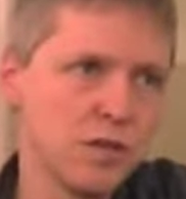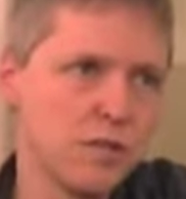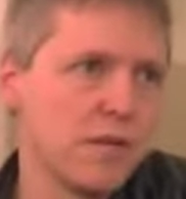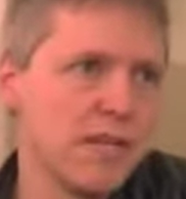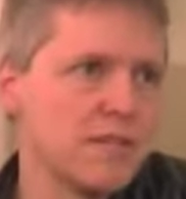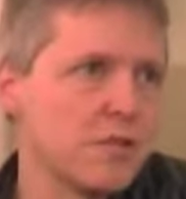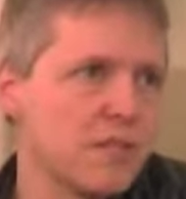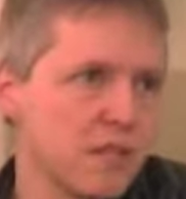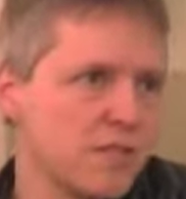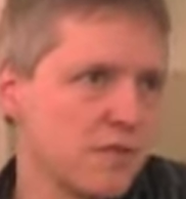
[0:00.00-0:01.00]
It makes no
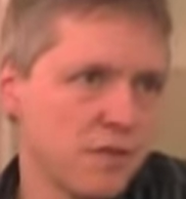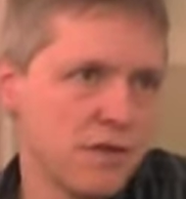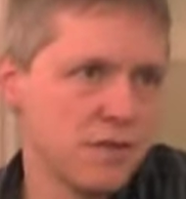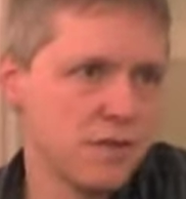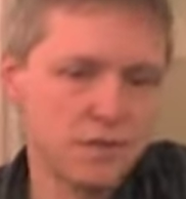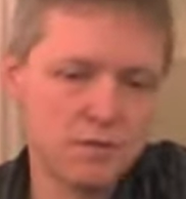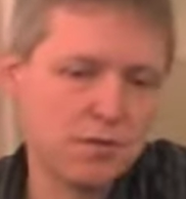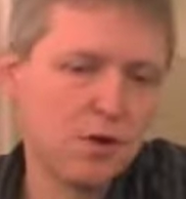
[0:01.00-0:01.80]
sense for us to